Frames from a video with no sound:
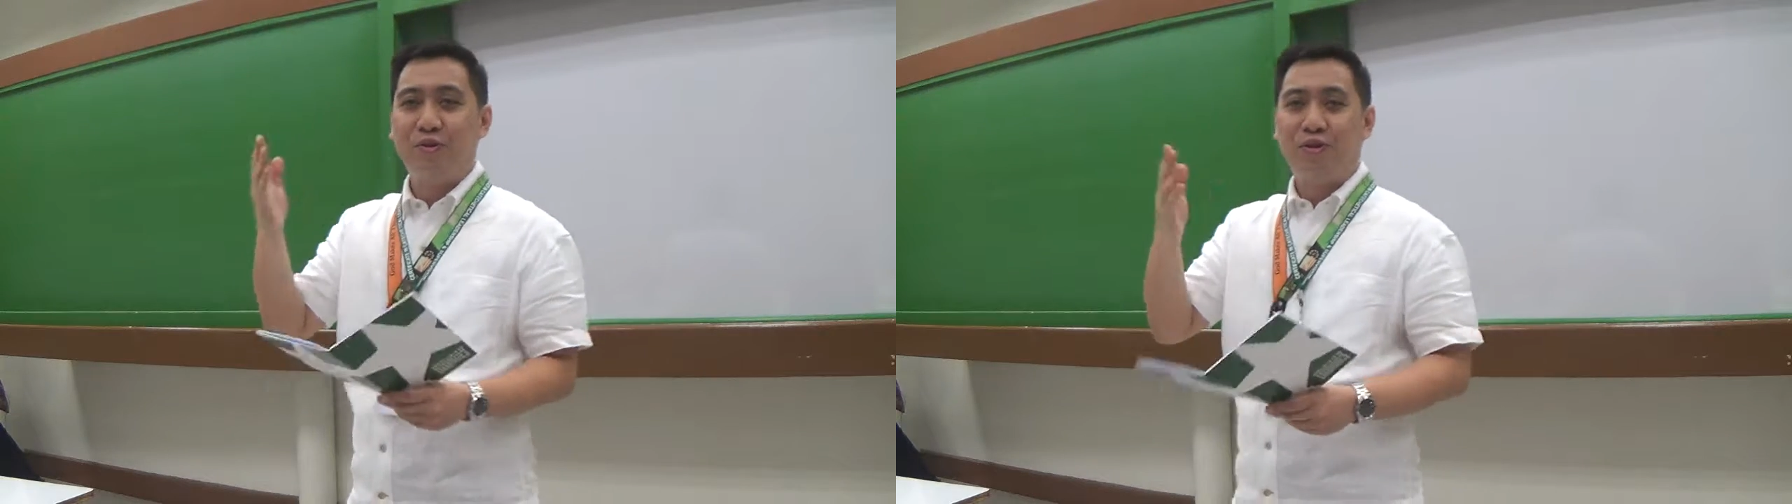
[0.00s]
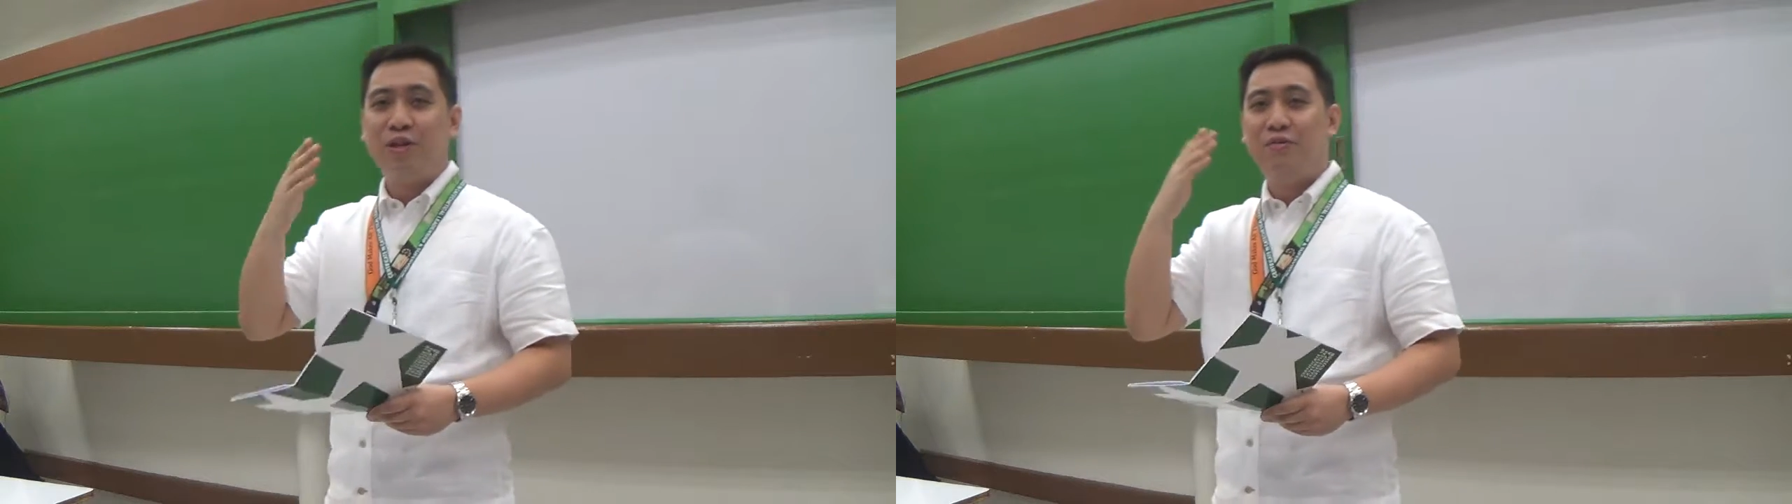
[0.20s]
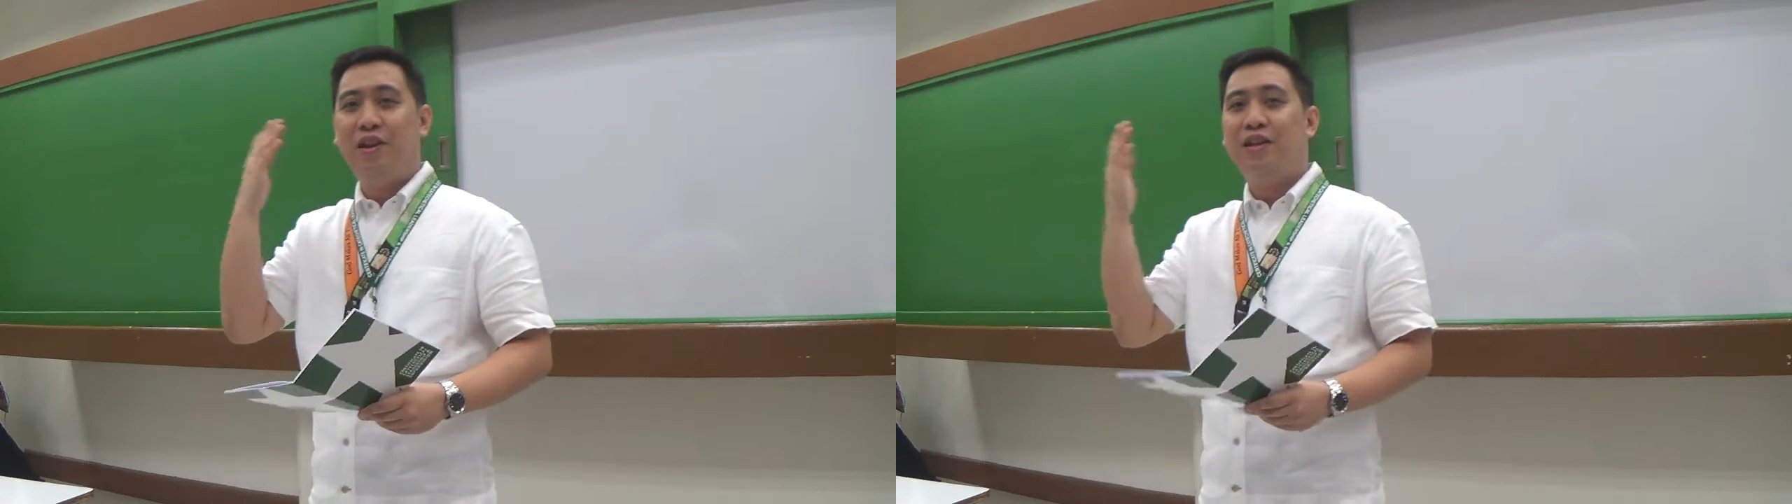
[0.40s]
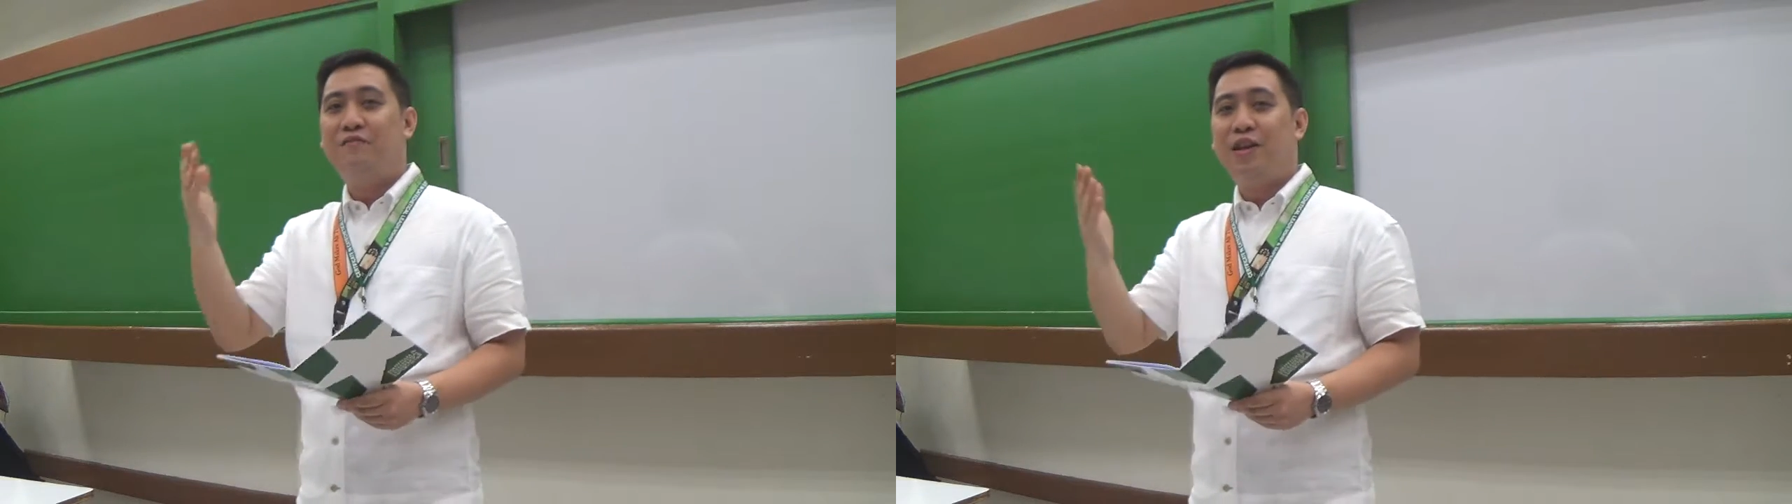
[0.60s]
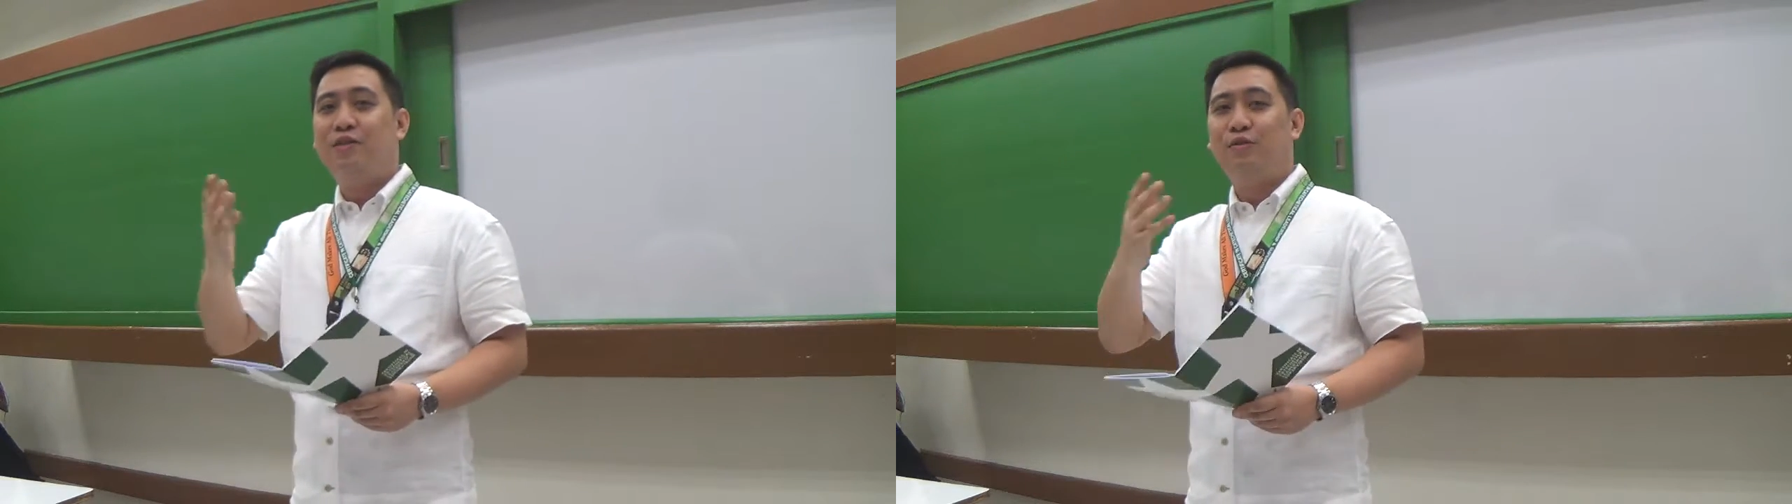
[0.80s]
she will
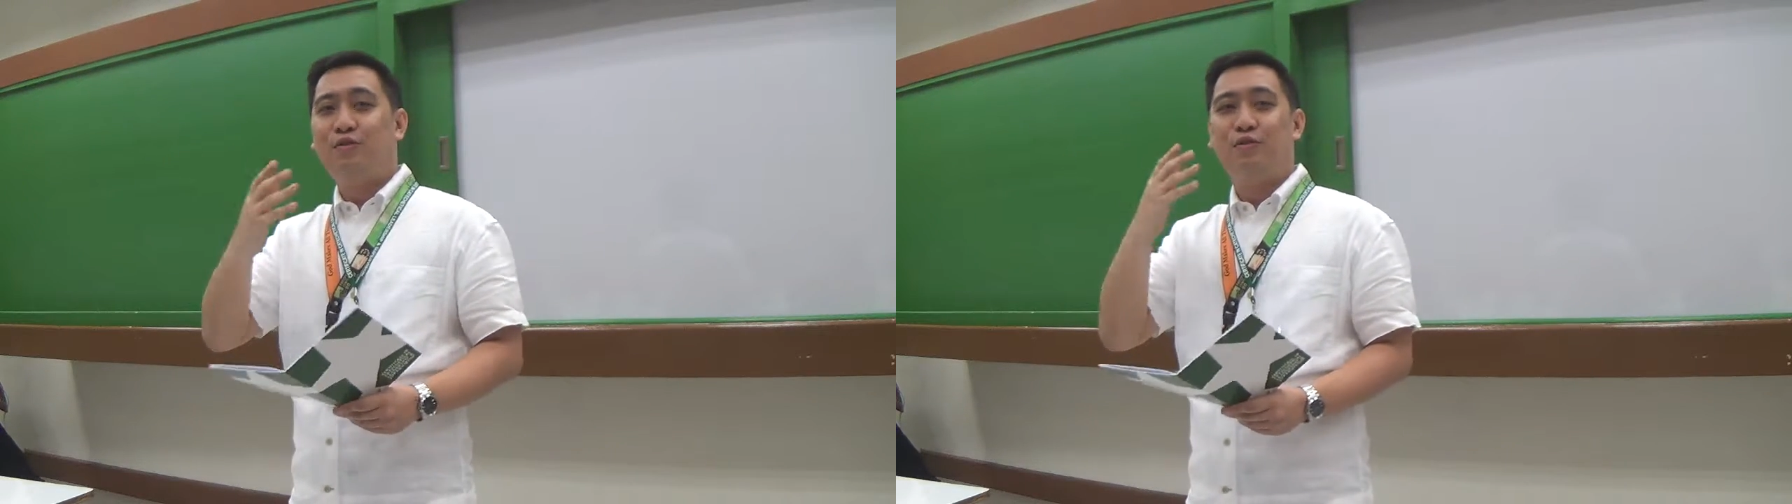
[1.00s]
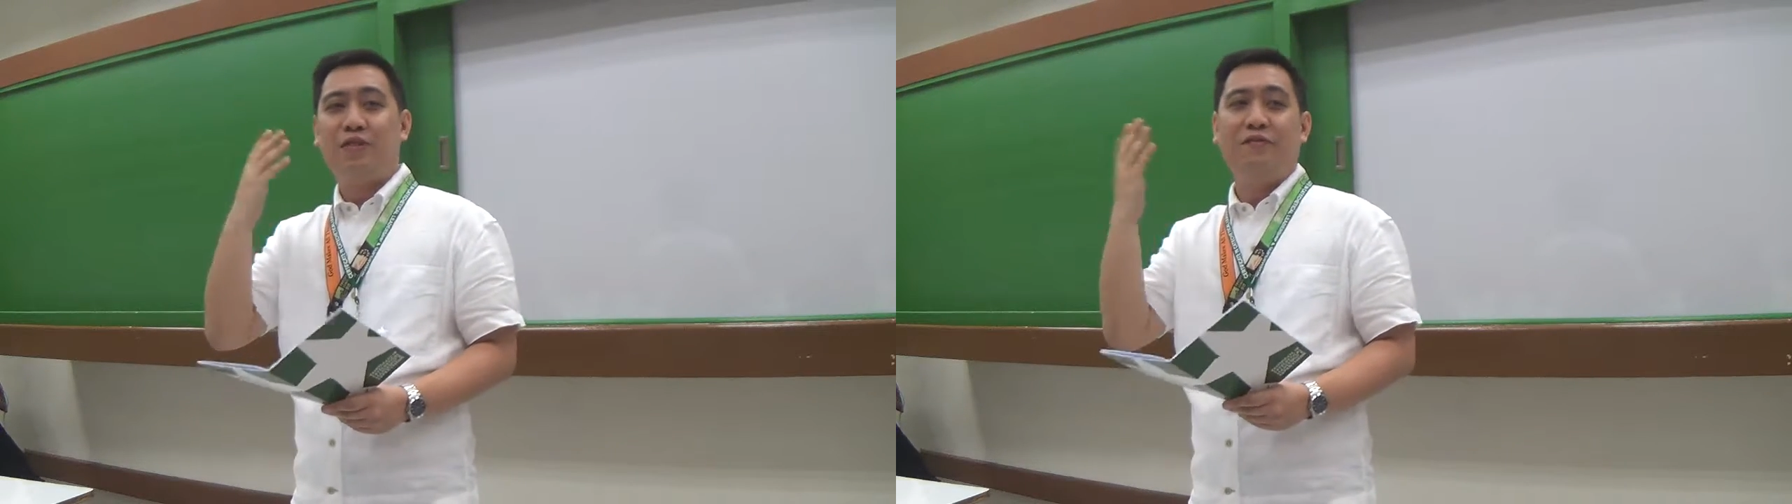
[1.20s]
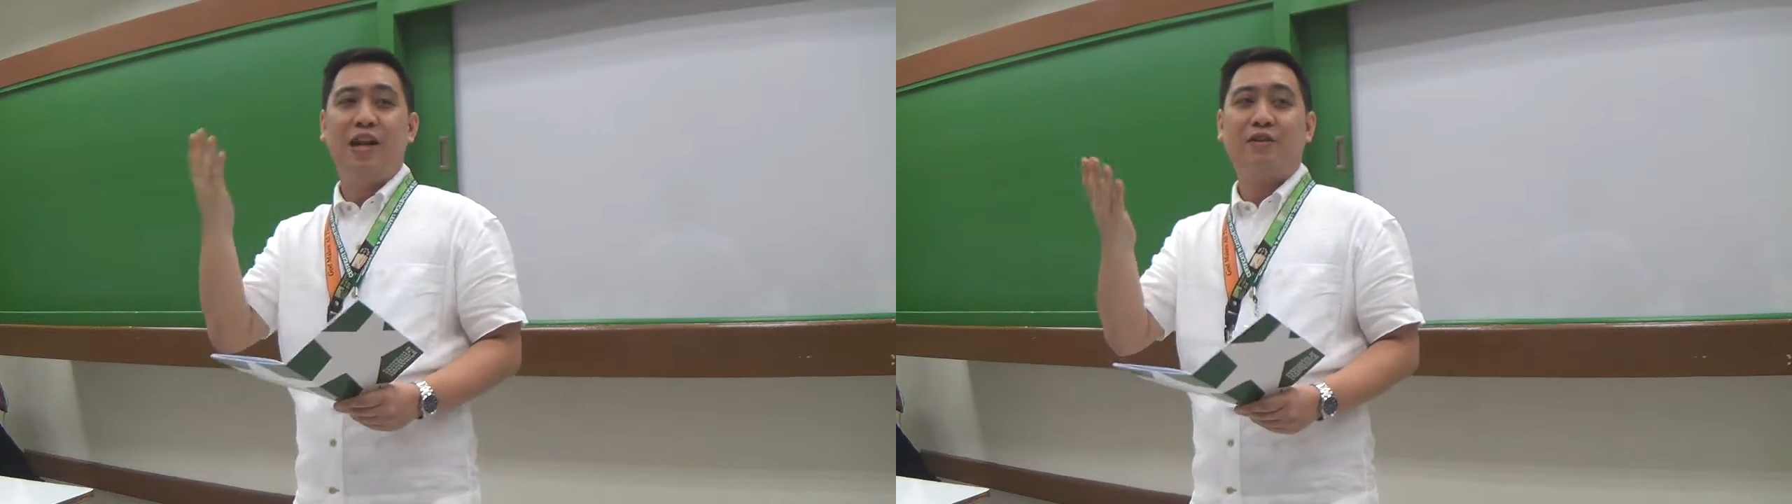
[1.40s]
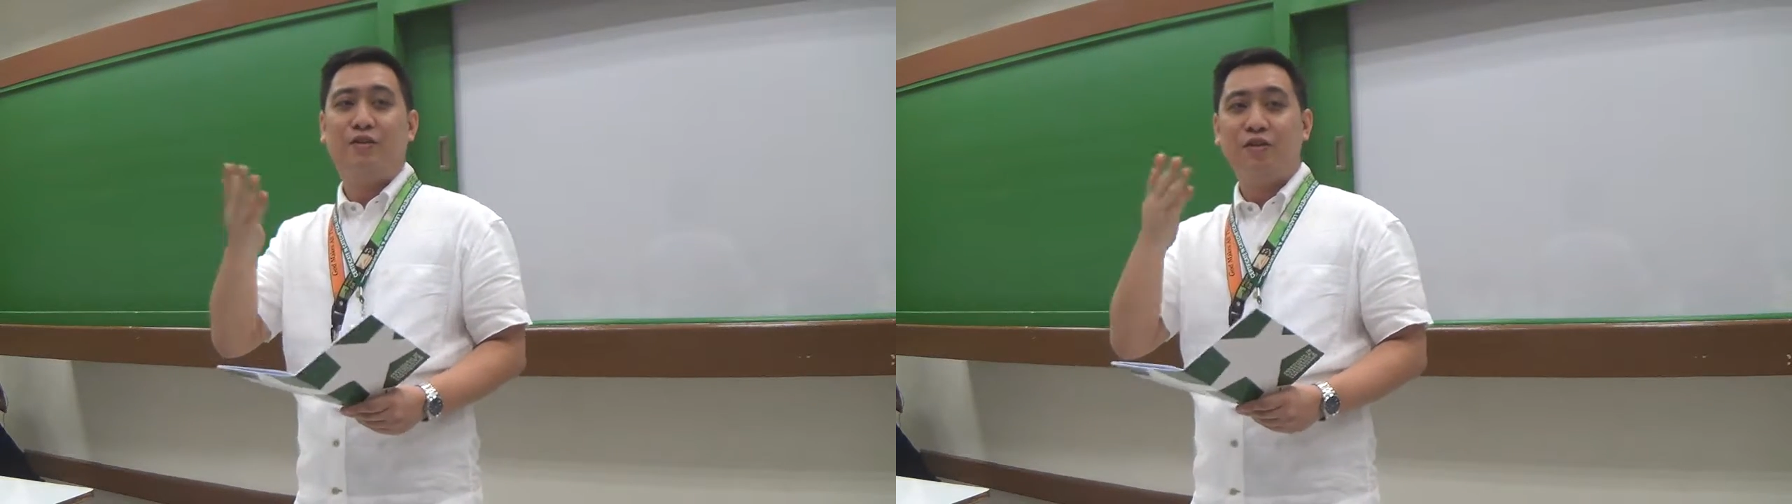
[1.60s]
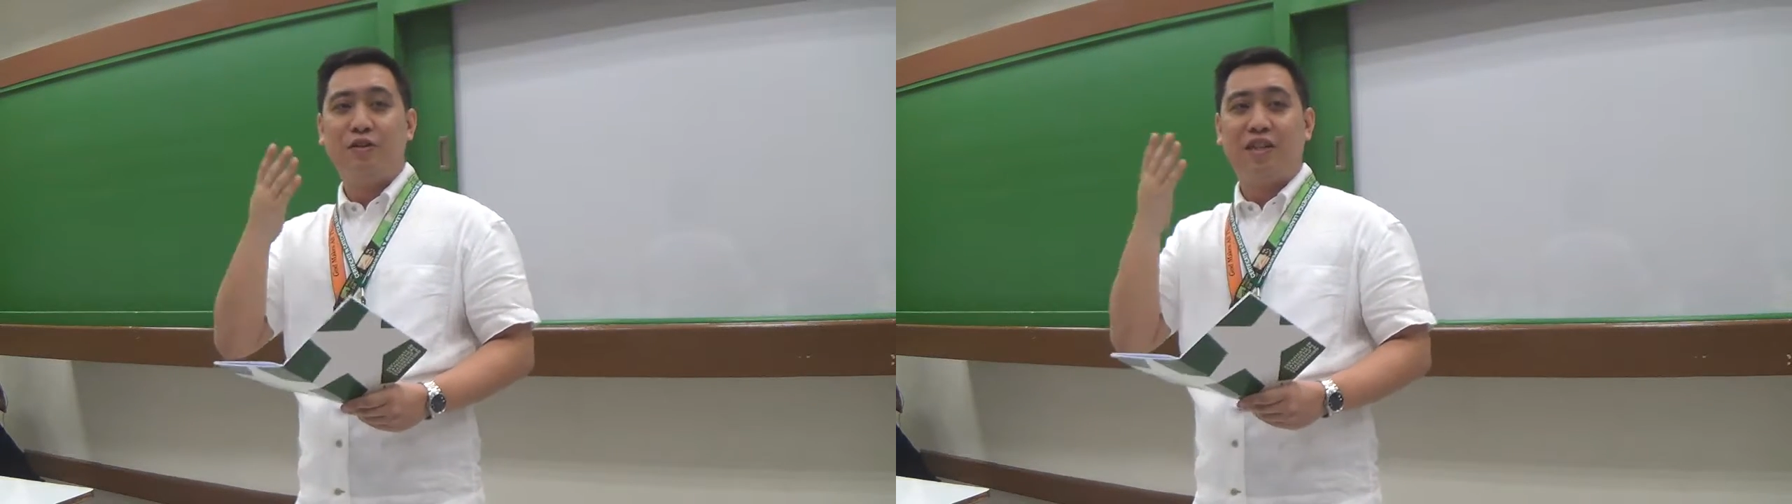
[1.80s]
invite you to reflect
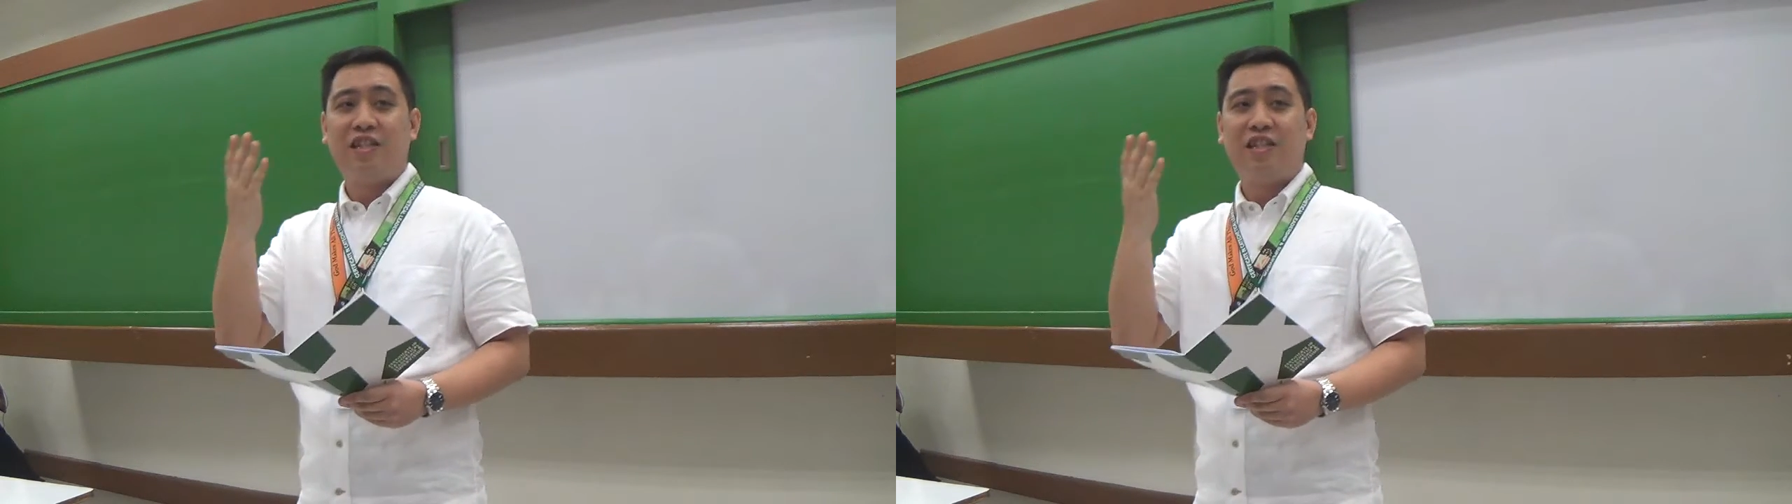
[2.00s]
on your